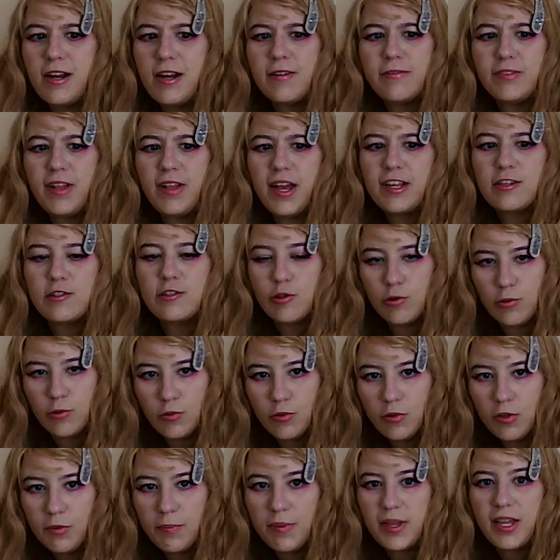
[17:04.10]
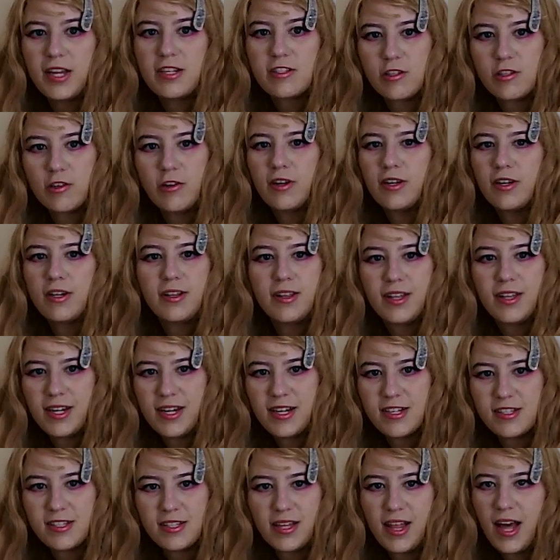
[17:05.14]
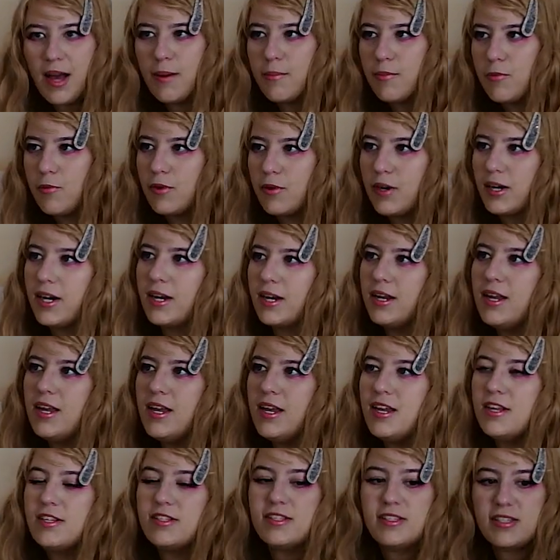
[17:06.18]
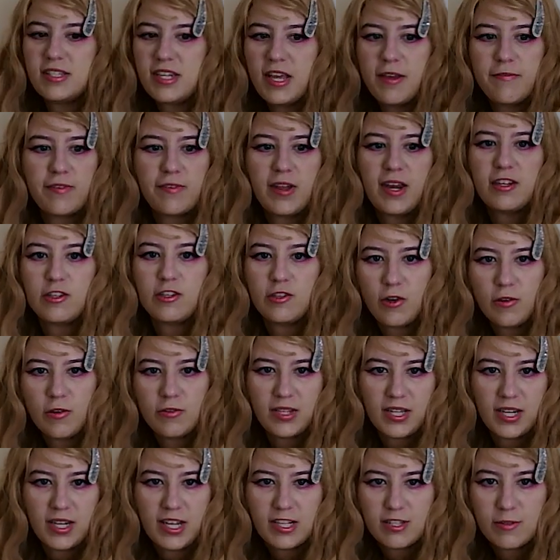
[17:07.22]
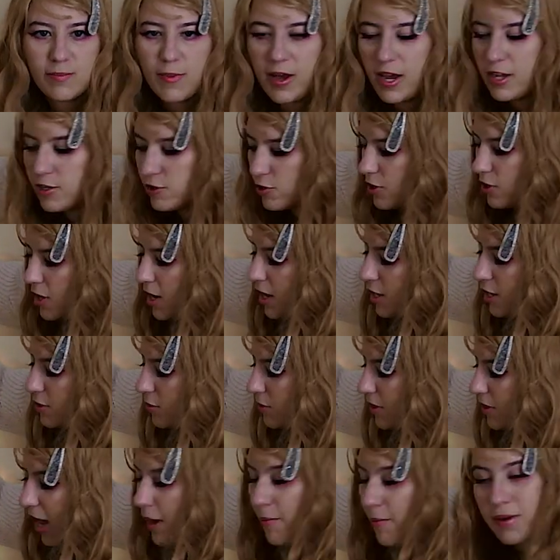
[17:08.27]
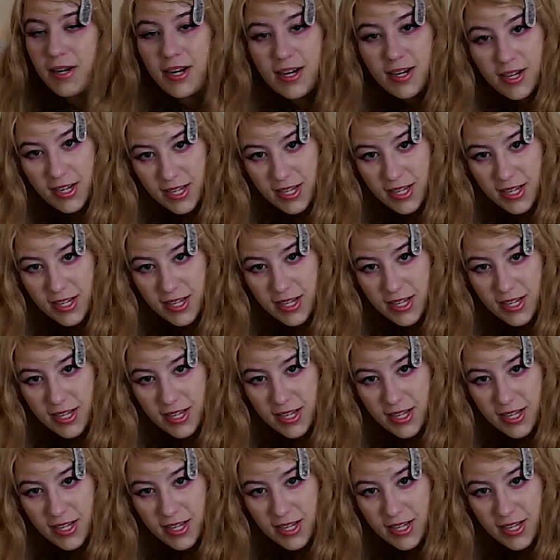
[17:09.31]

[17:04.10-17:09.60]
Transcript: of like tulle because the crinoline is a lot more stiff and you don't need as much. So that went in